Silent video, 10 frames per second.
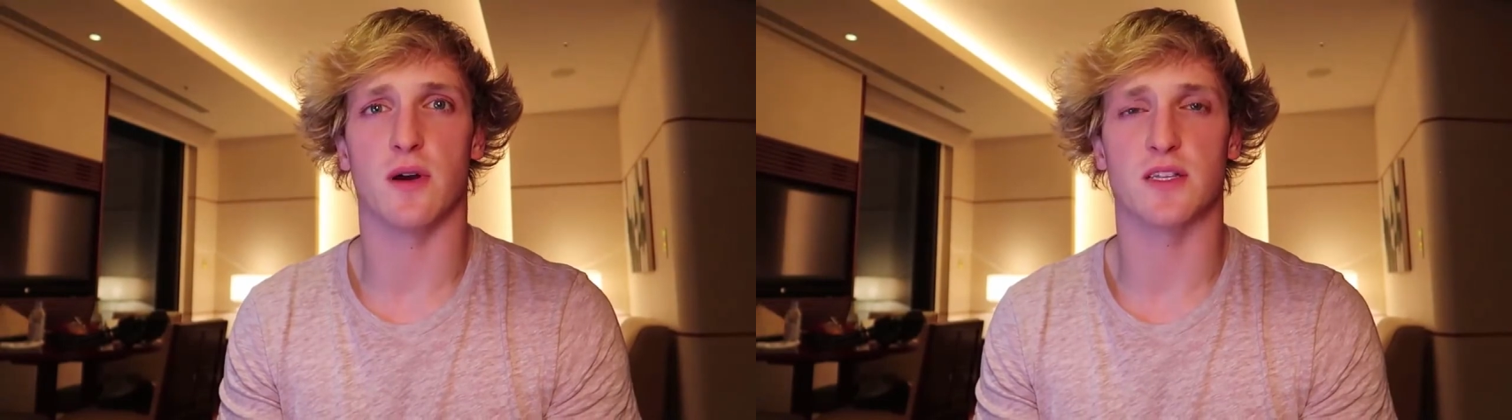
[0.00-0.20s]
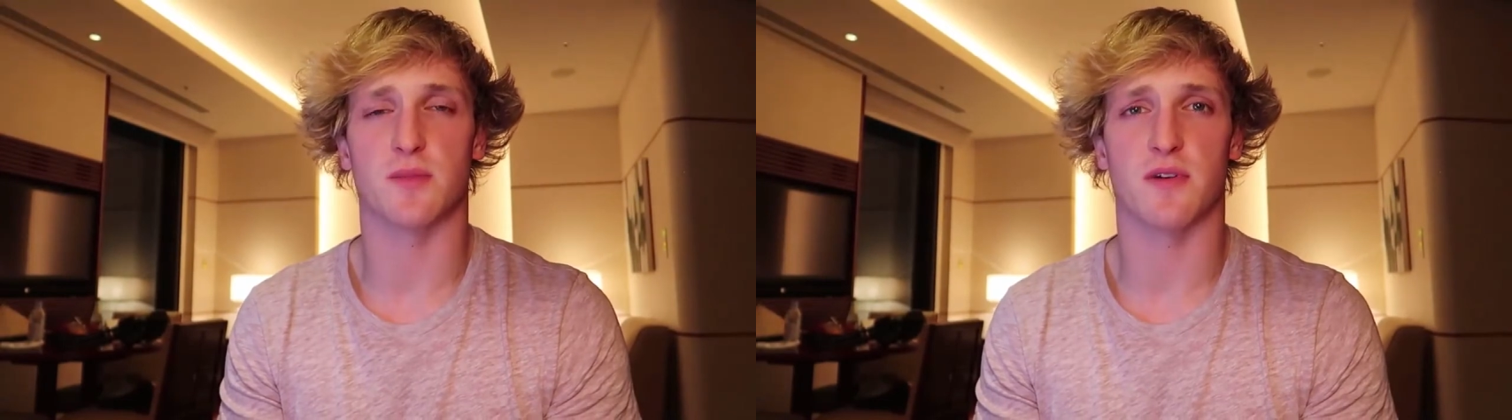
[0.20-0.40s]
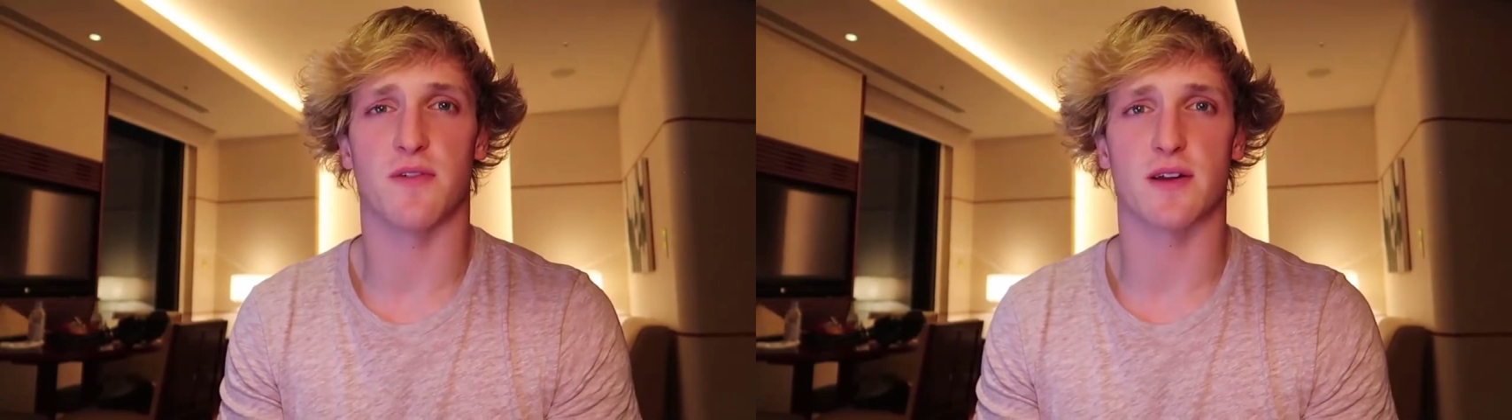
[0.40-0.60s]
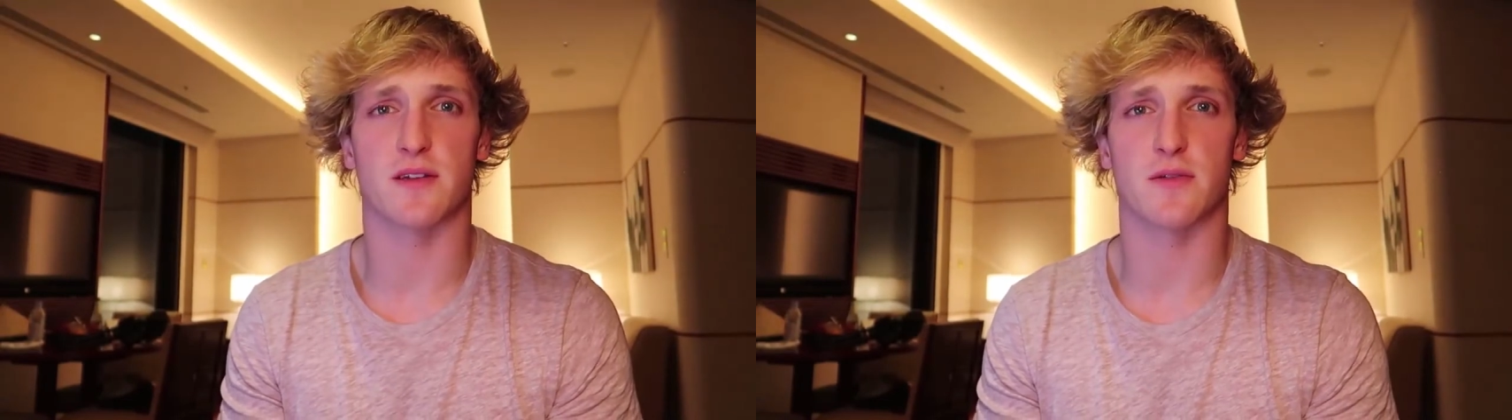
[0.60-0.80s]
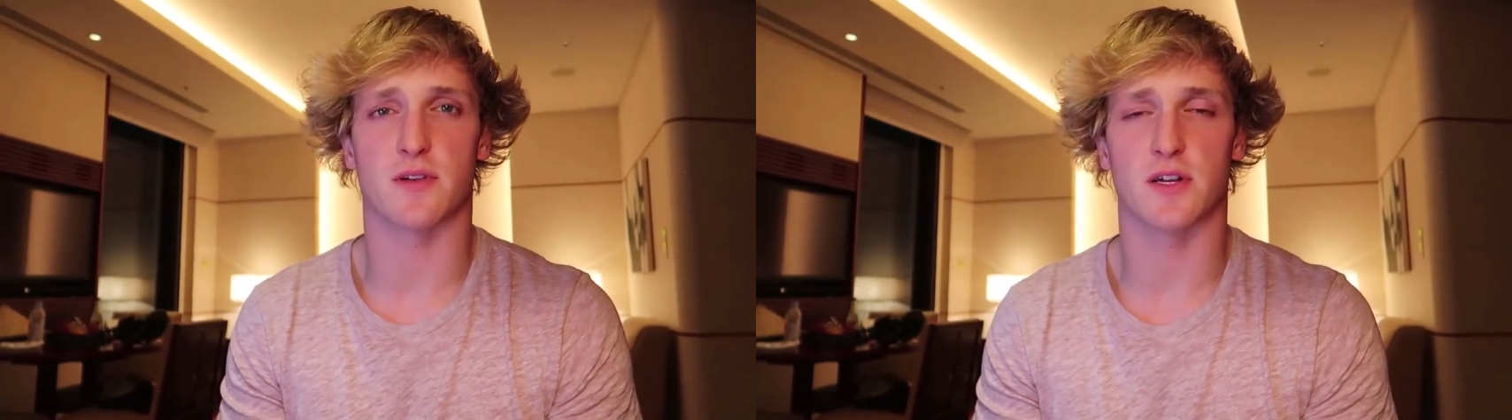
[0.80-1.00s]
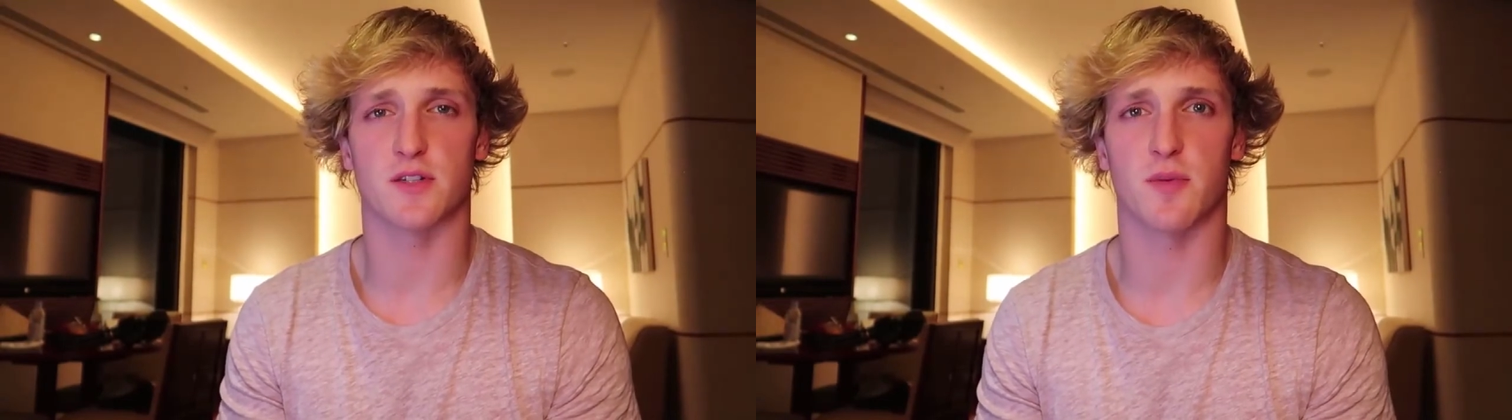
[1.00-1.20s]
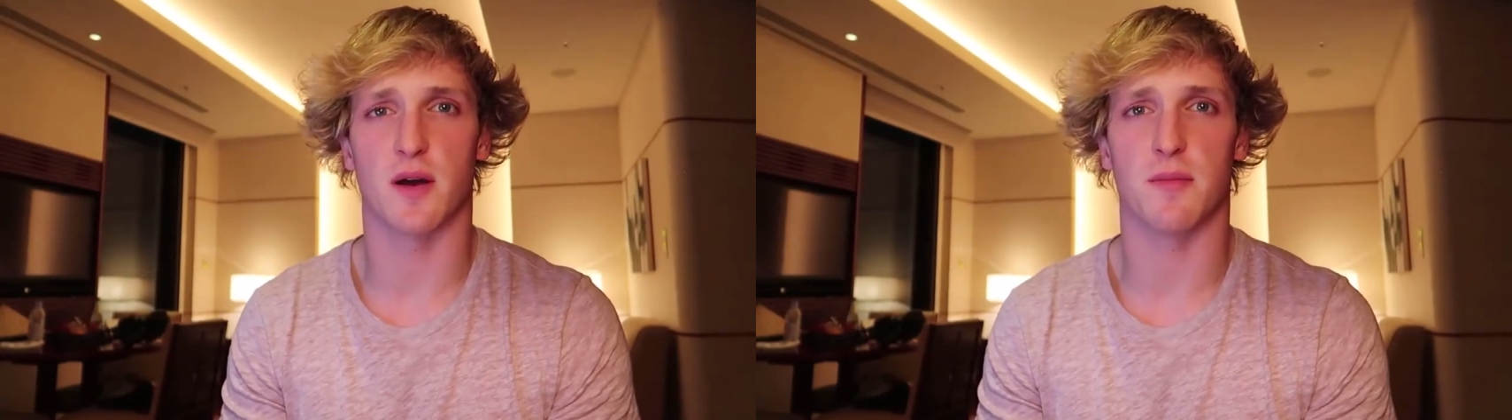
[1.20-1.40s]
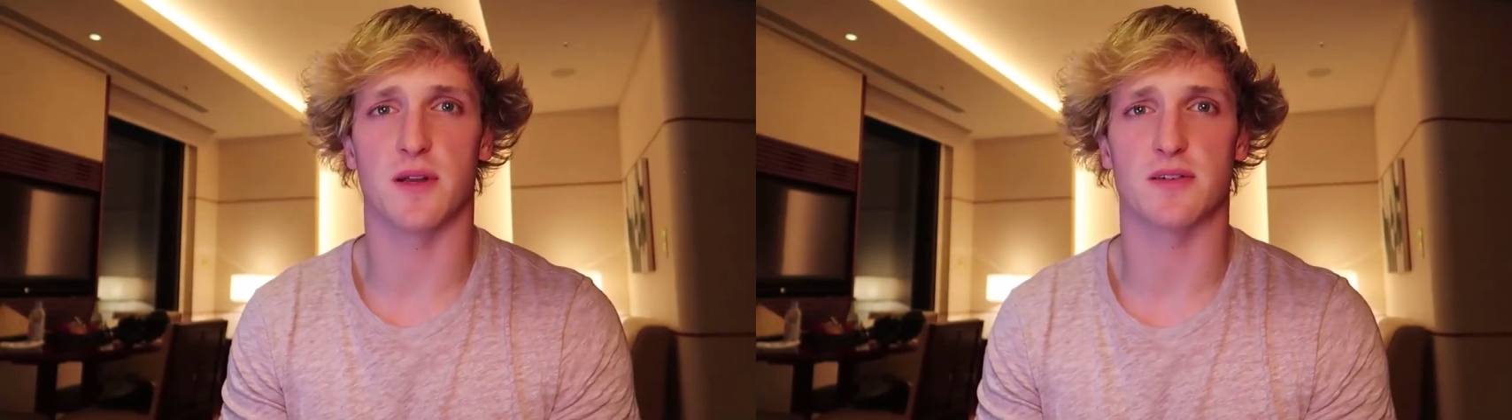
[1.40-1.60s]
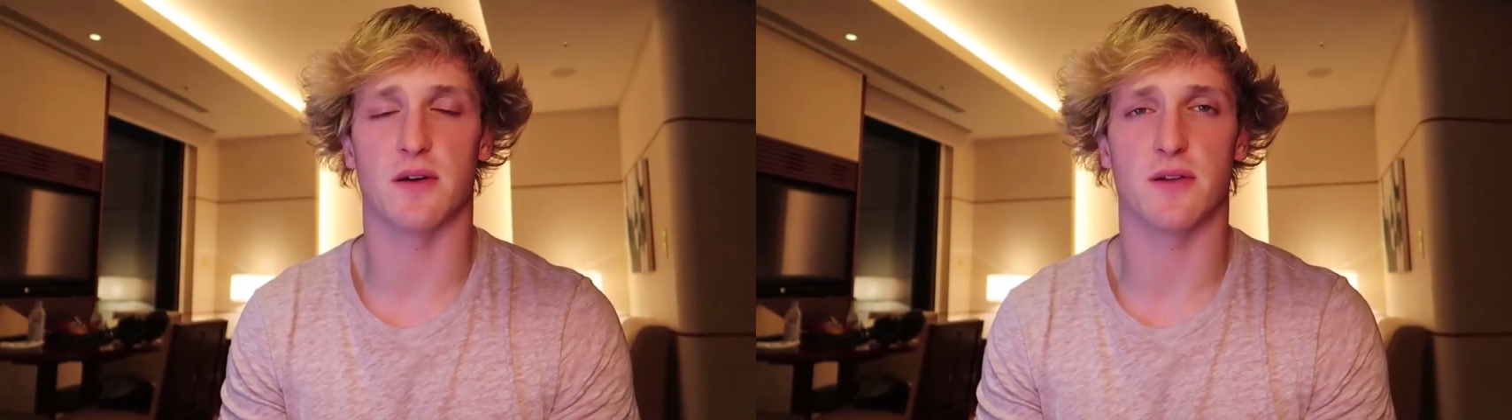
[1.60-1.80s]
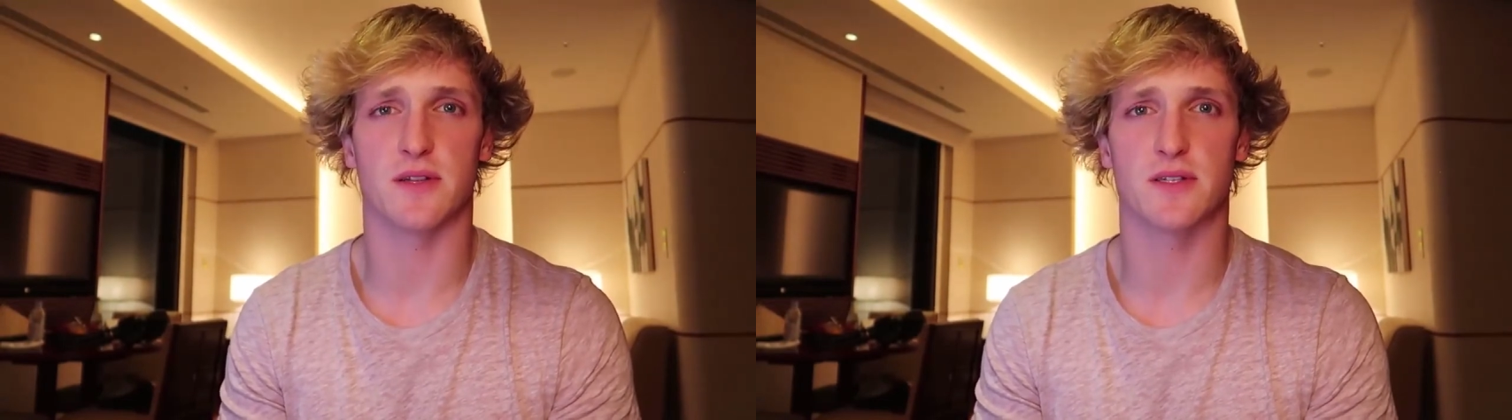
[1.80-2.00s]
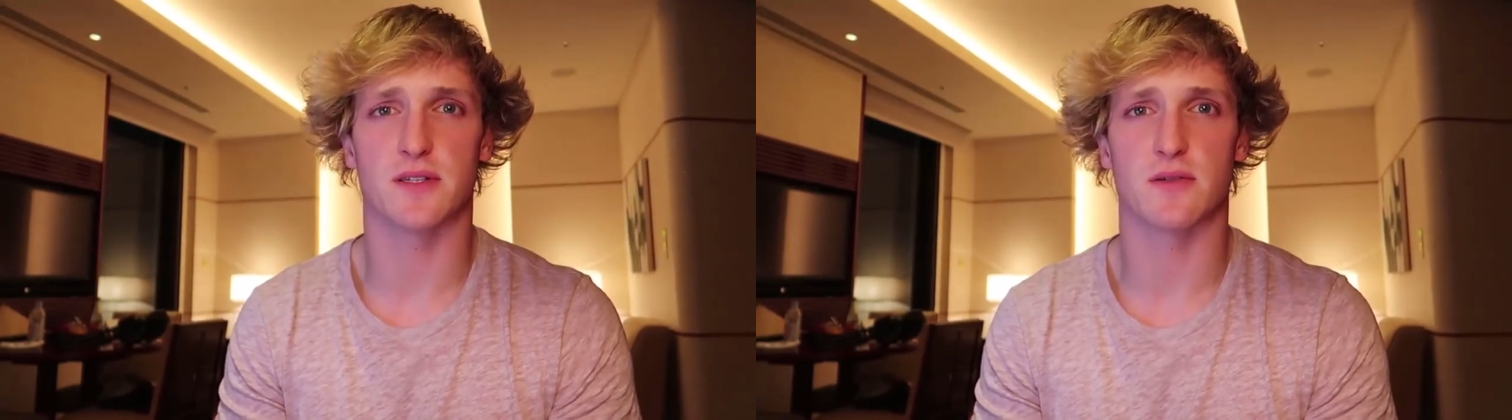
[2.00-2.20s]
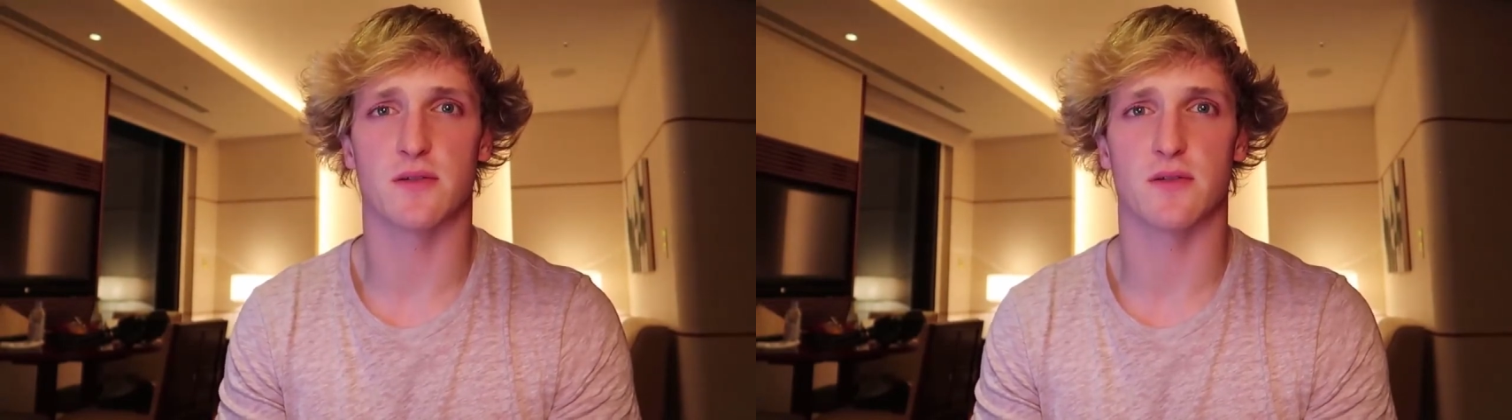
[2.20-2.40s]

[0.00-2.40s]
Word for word: has been affected or touched by mental illness